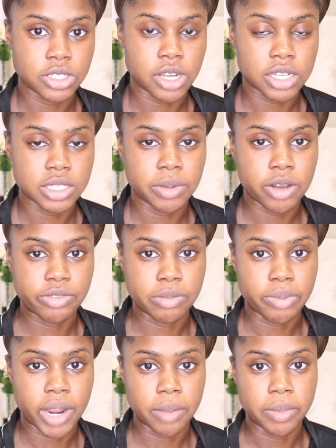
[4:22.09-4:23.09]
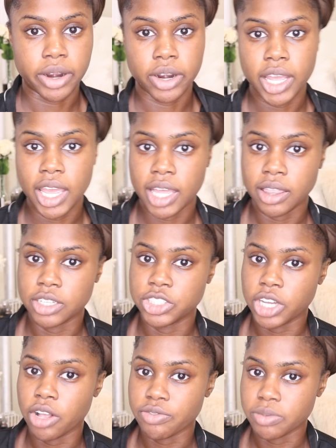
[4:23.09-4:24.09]
talked about from Primera and the
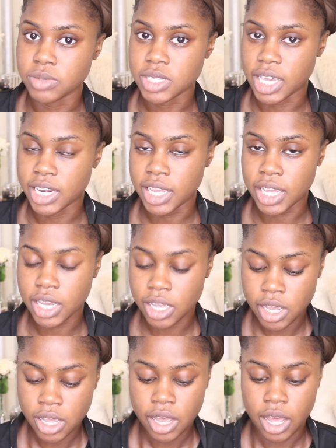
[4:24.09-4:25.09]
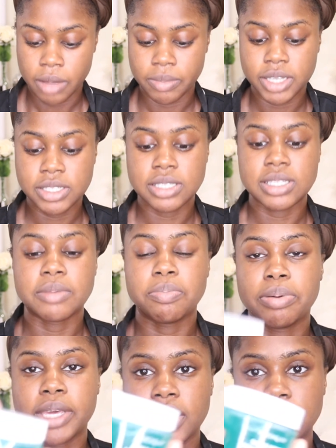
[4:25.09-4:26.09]
gel from Skin Inc. This is the
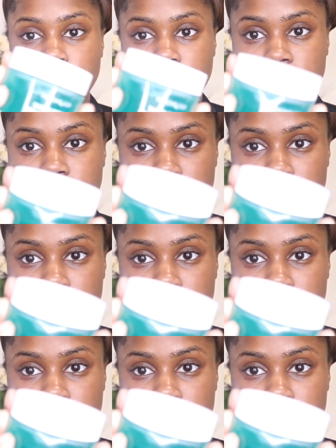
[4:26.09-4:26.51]
Peach and